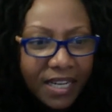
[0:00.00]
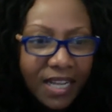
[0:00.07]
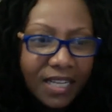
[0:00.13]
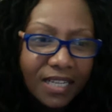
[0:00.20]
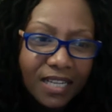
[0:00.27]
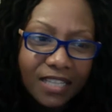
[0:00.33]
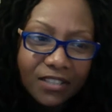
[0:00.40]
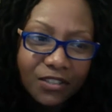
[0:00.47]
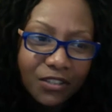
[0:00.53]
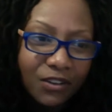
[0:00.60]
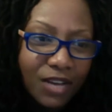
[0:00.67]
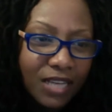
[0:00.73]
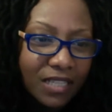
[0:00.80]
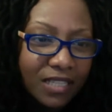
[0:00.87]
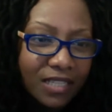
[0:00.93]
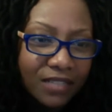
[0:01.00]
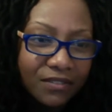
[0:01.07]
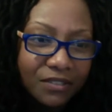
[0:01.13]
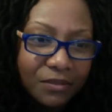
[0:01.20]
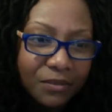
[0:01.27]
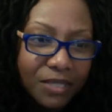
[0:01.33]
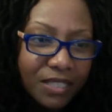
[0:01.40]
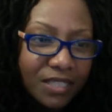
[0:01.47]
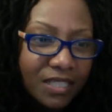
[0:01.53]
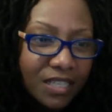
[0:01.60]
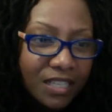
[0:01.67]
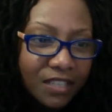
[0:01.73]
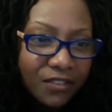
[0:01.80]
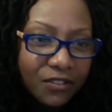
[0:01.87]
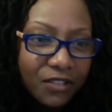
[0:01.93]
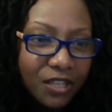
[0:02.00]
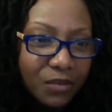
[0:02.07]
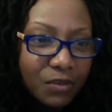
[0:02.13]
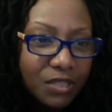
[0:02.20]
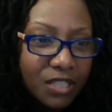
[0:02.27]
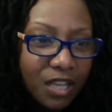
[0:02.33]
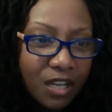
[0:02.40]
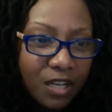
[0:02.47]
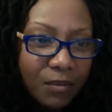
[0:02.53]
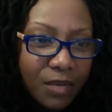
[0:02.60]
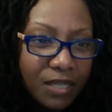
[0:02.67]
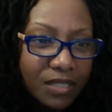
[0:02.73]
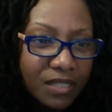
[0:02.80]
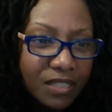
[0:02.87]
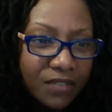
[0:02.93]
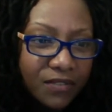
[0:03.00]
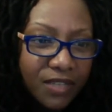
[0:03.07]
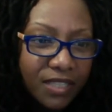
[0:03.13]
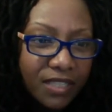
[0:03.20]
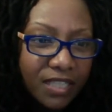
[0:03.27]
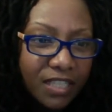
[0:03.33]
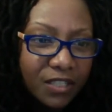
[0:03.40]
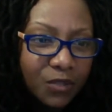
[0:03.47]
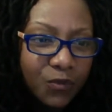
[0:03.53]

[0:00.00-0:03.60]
I love them. And, you know, we talk about stuff like that.